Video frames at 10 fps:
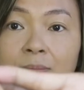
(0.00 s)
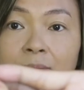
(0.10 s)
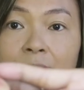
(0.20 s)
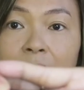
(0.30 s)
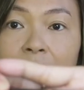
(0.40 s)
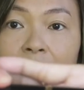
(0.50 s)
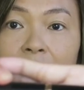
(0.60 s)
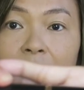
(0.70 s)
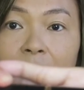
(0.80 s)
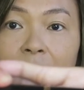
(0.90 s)
First, we
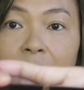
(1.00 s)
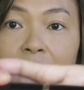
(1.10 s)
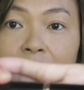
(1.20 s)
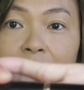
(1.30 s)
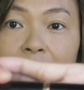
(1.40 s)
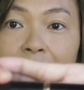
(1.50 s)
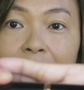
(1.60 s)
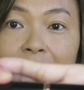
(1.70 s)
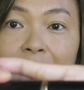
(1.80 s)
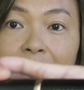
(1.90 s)
start with
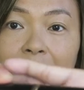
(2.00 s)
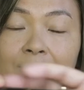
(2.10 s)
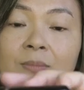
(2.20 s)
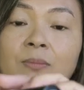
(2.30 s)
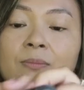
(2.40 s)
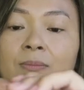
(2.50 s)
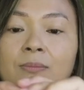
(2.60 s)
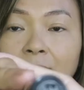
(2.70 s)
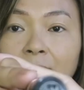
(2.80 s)
foundation and I use the